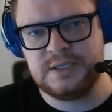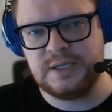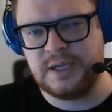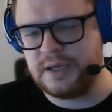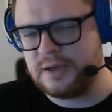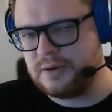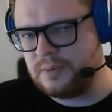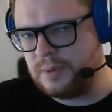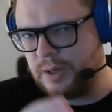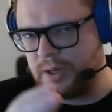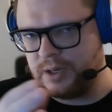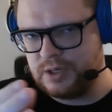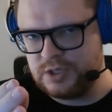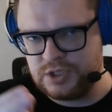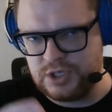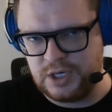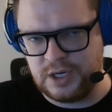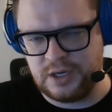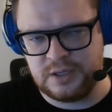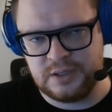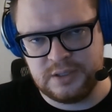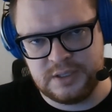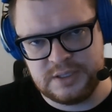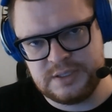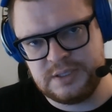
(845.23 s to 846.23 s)
like creating
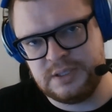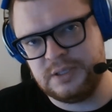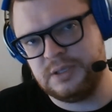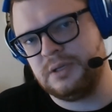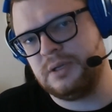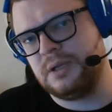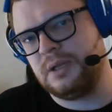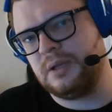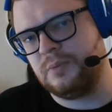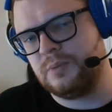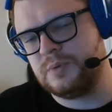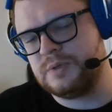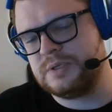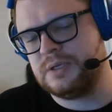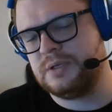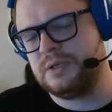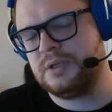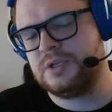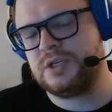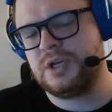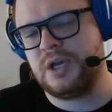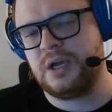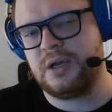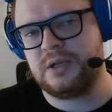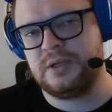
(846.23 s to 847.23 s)
checklists and then within the
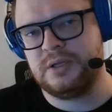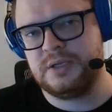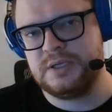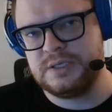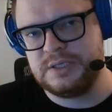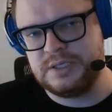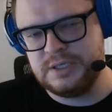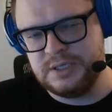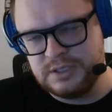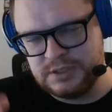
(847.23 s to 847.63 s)
checklist,